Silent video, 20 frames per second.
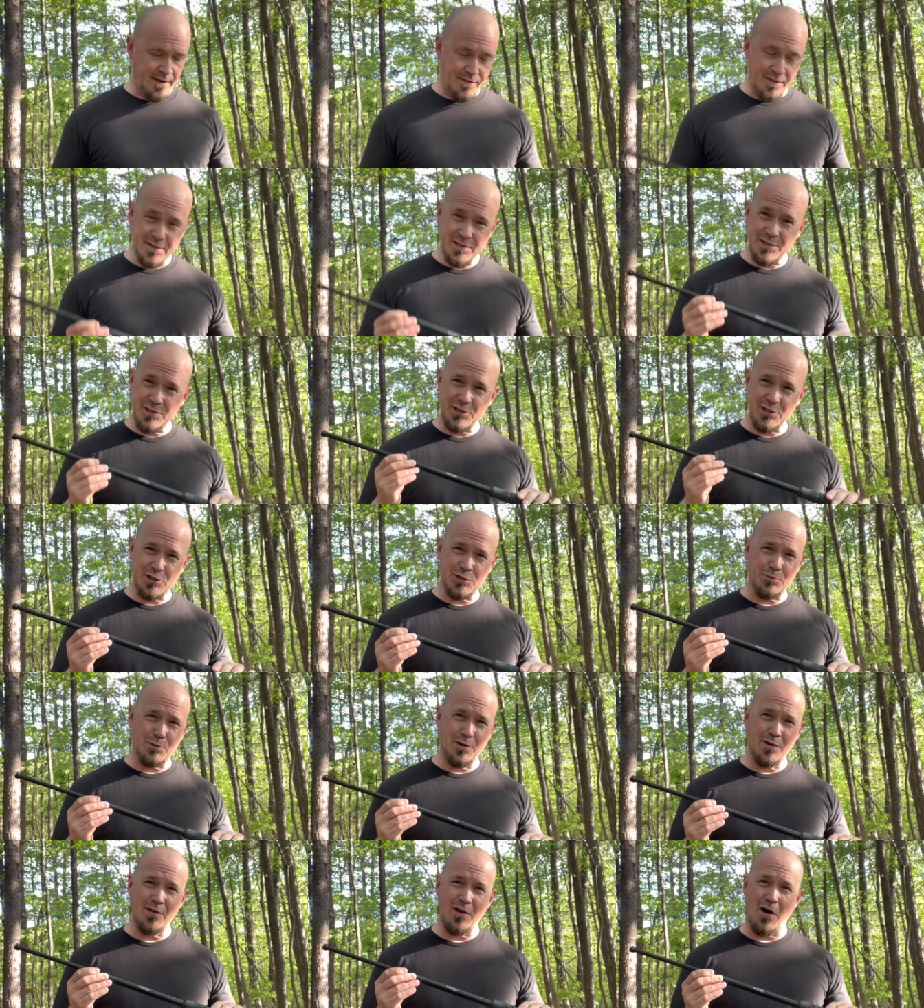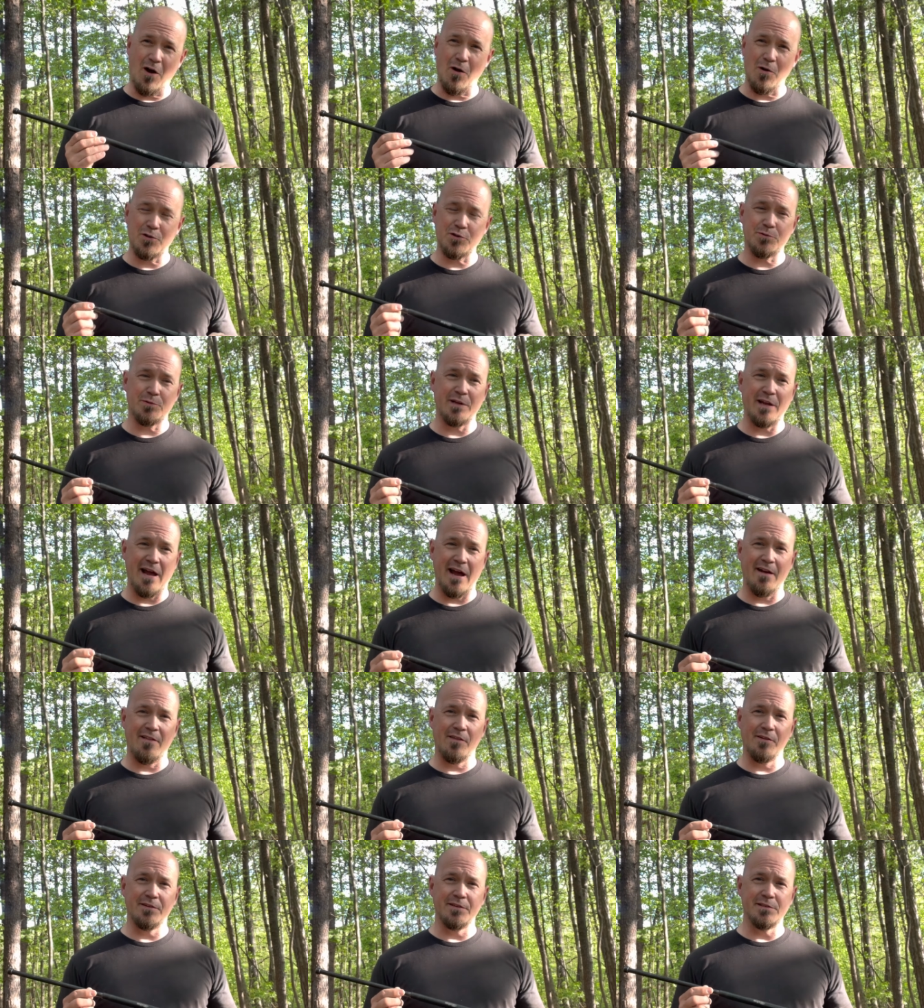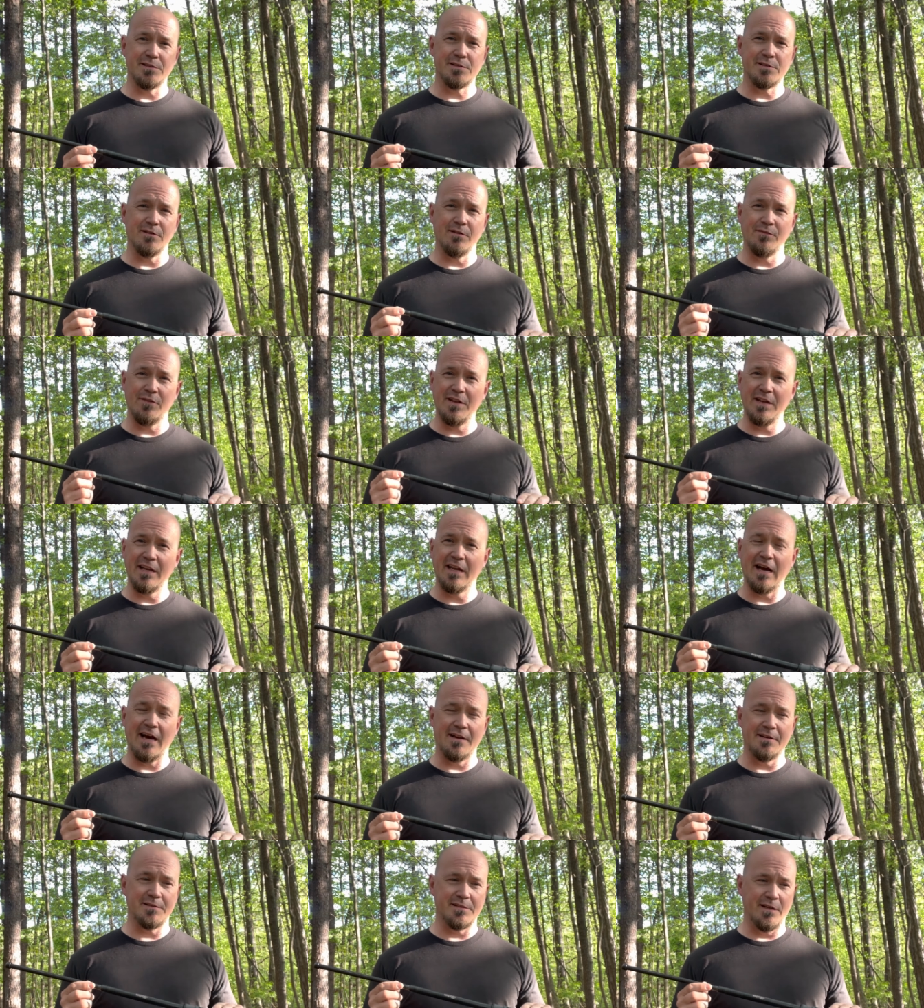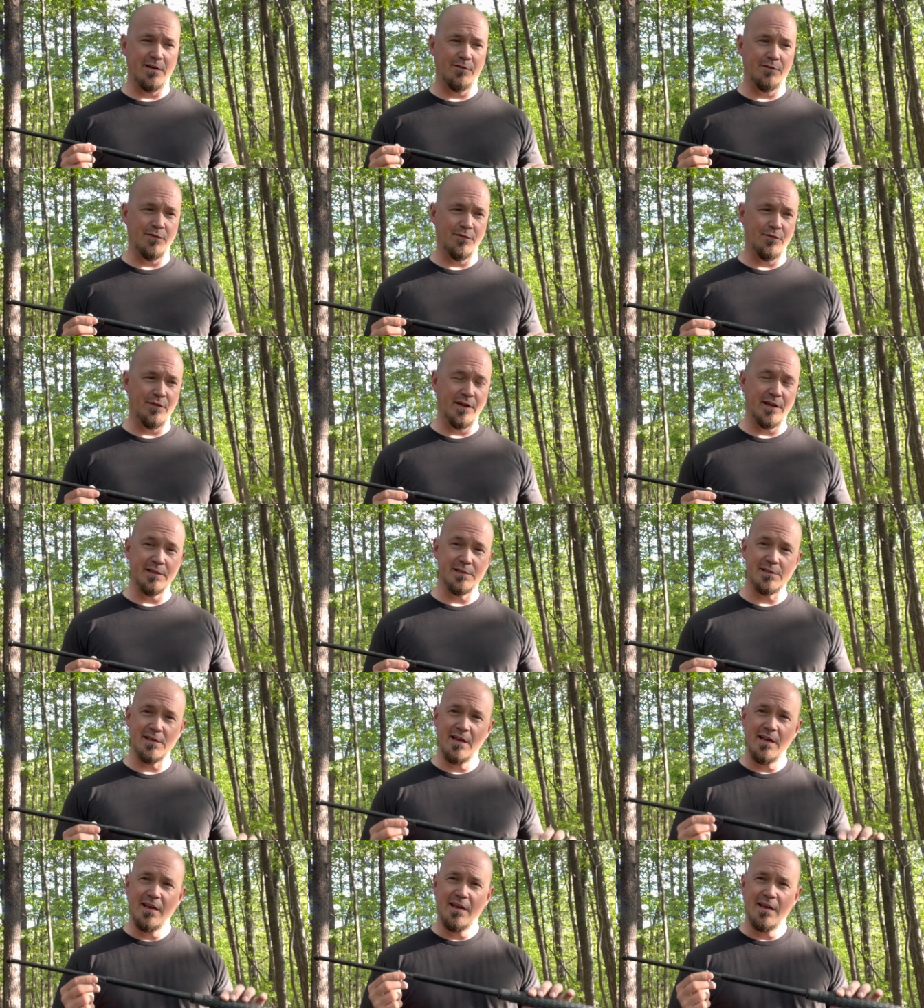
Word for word: And this is just one of the harsh realities of any kind of self-defense.